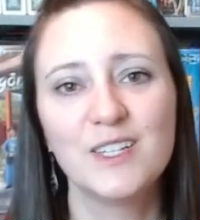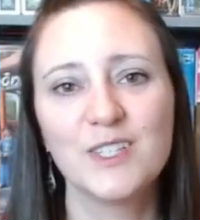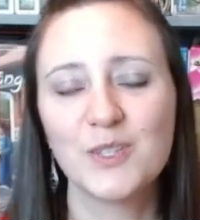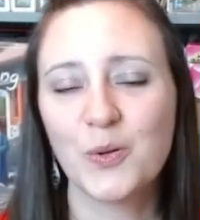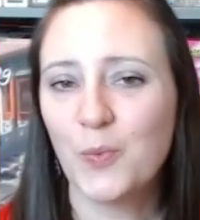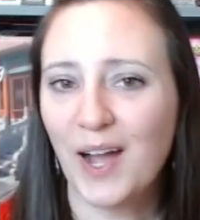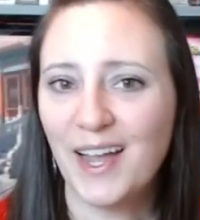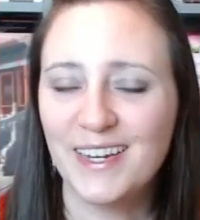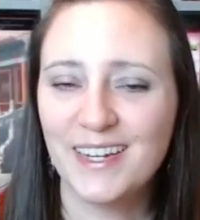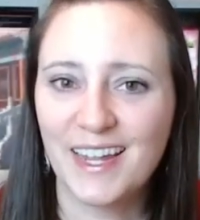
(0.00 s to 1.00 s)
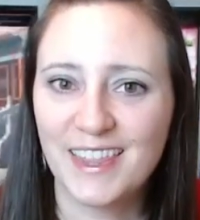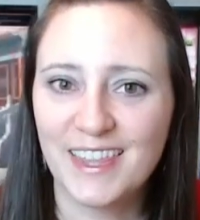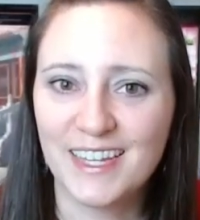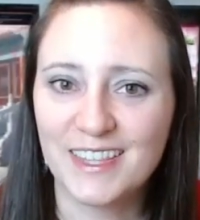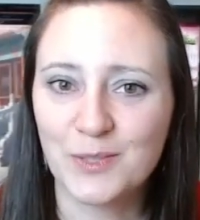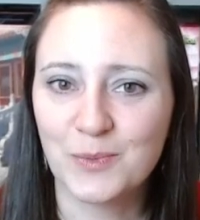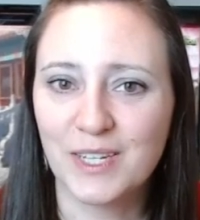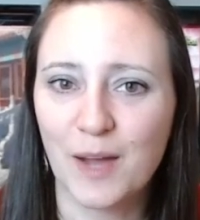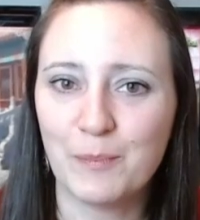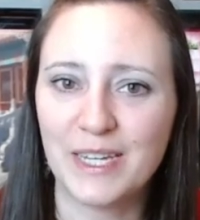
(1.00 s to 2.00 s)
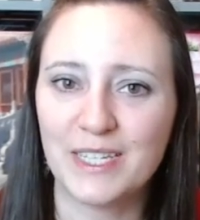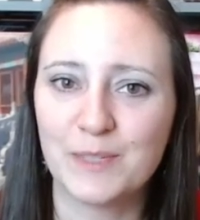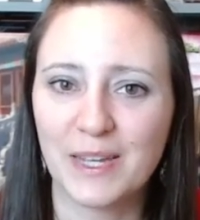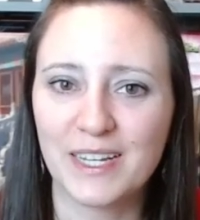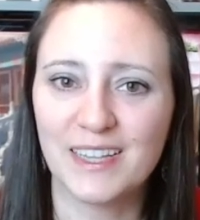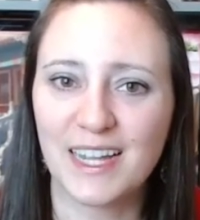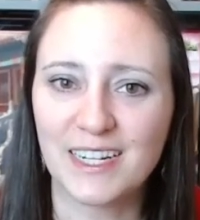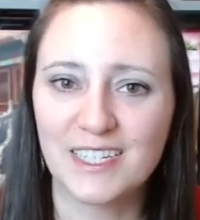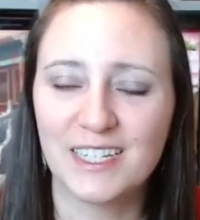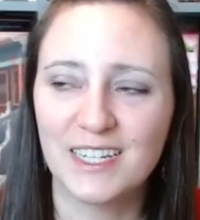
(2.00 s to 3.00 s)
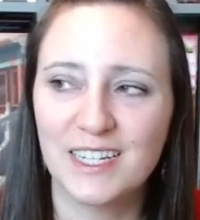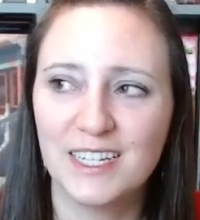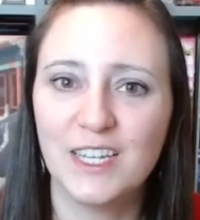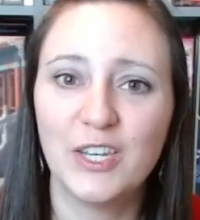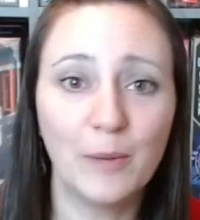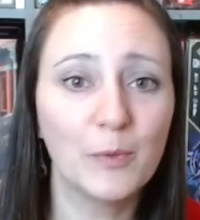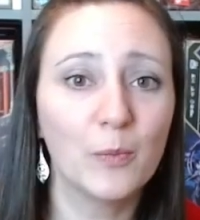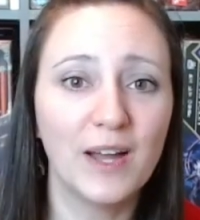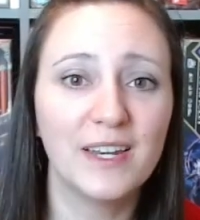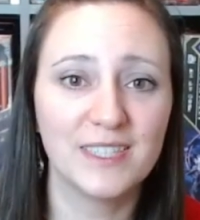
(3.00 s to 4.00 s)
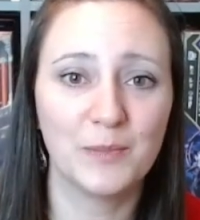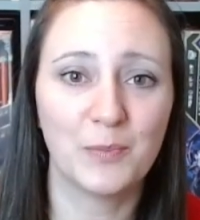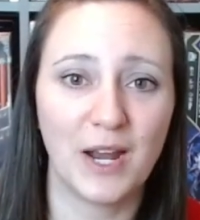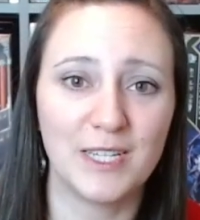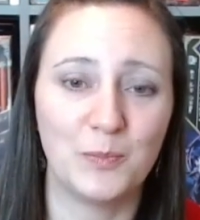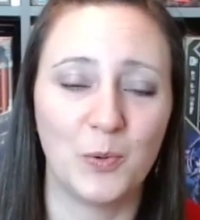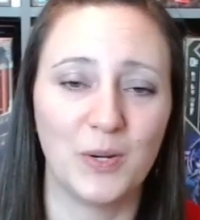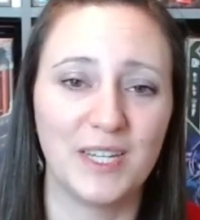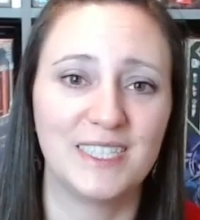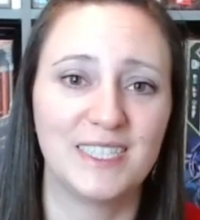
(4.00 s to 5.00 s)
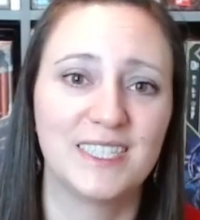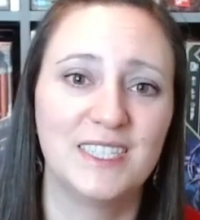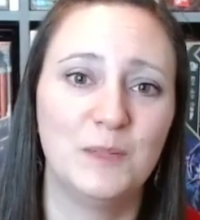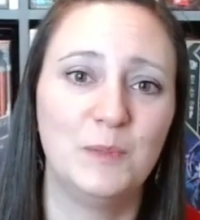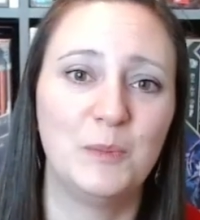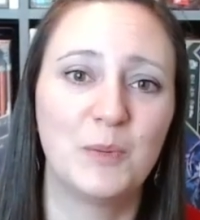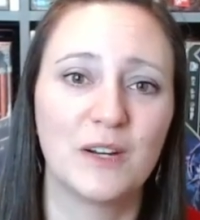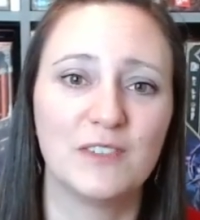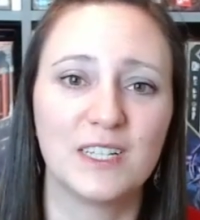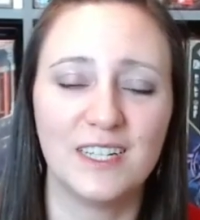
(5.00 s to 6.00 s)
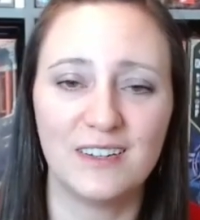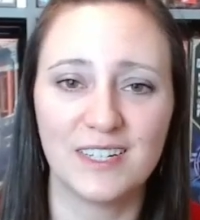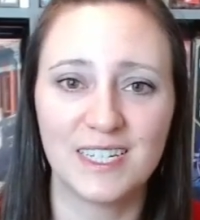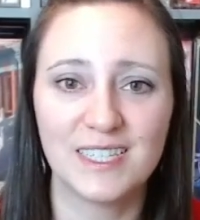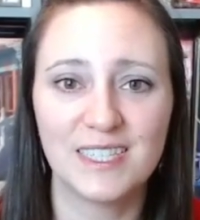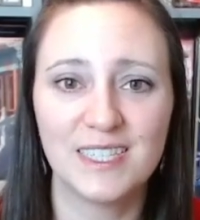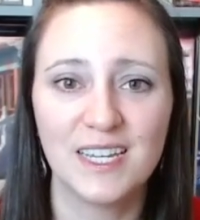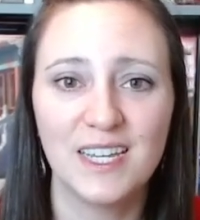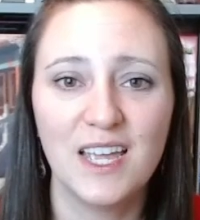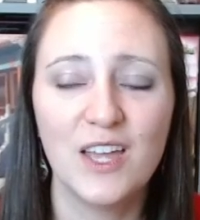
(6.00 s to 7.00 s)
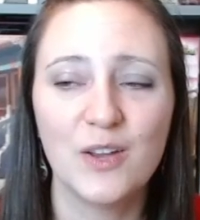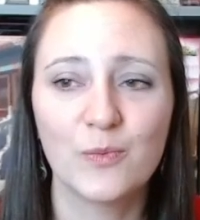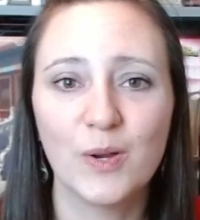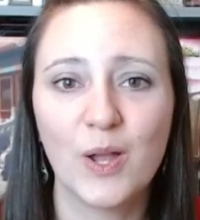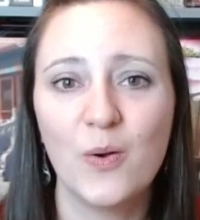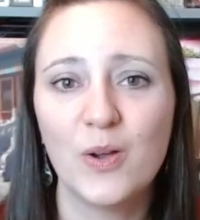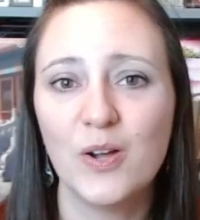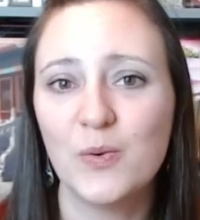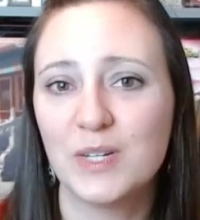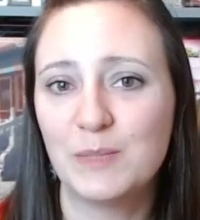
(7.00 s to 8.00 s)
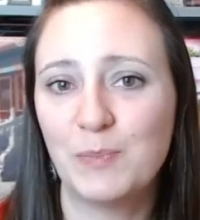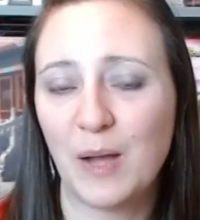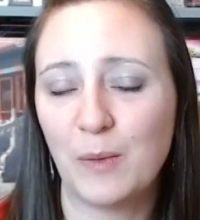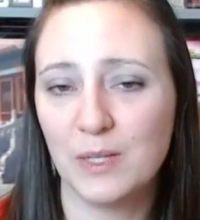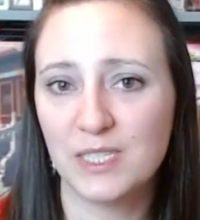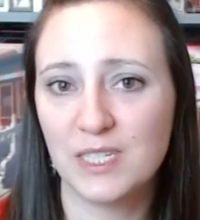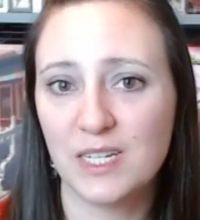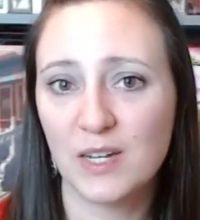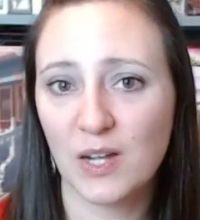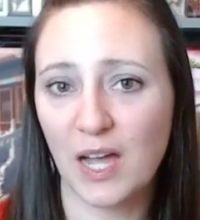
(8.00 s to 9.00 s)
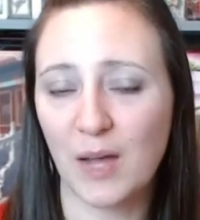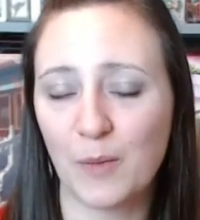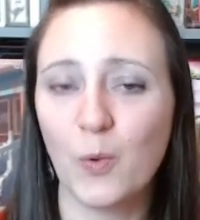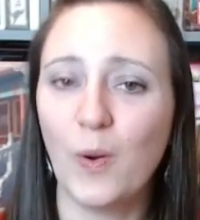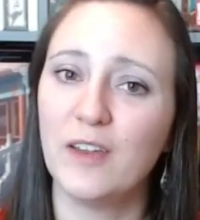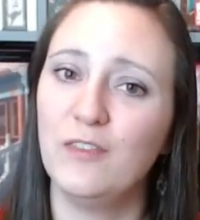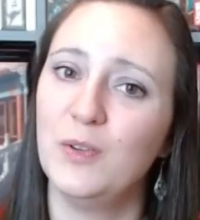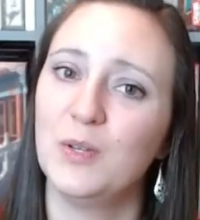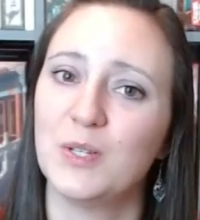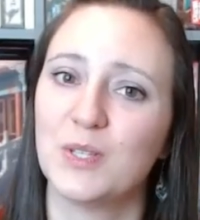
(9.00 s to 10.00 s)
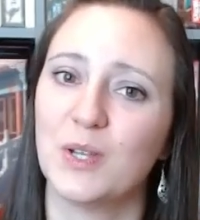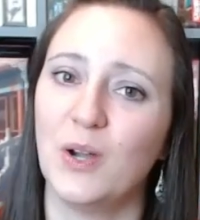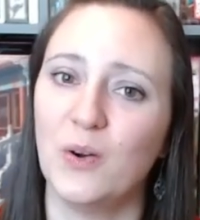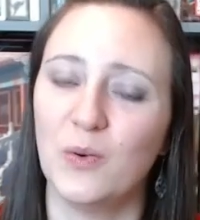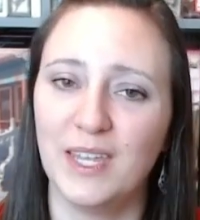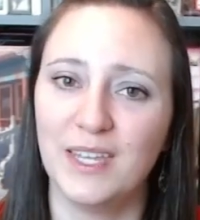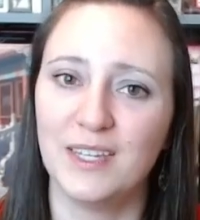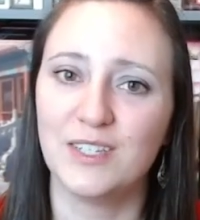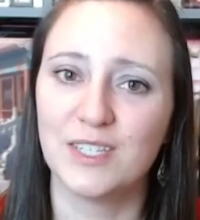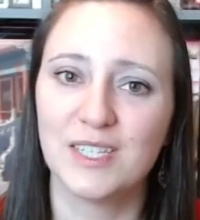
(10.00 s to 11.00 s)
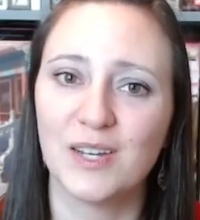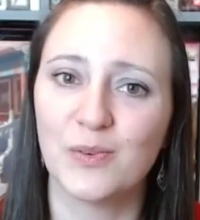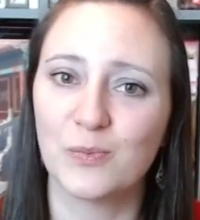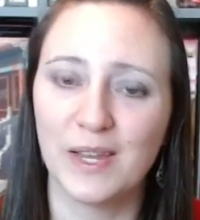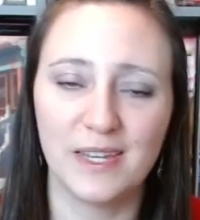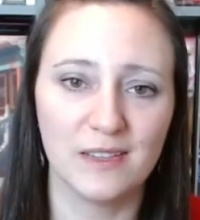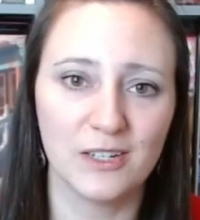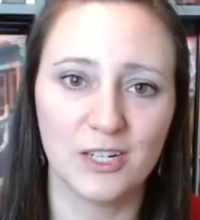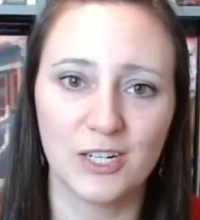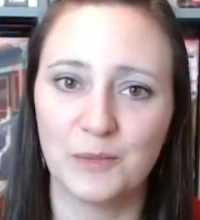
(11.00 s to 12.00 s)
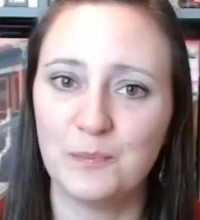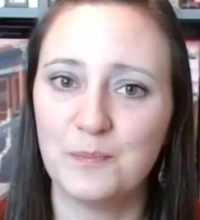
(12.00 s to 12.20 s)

So why did I think this would not make it to my collection? Number 1 is the price point, to be perfectly honest. Rococo was published quite a few years ago in just a regular